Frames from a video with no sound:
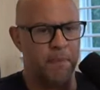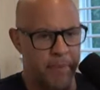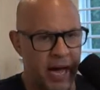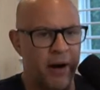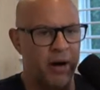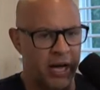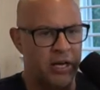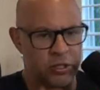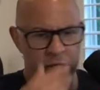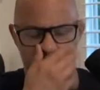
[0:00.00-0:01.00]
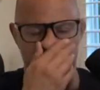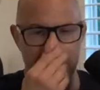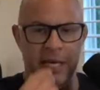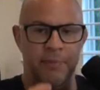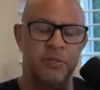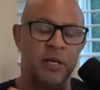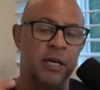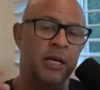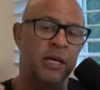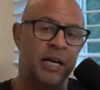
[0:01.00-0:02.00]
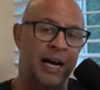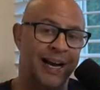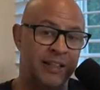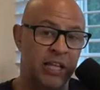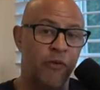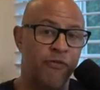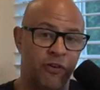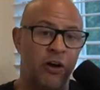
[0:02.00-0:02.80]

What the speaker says: powerhouse teams. And they'll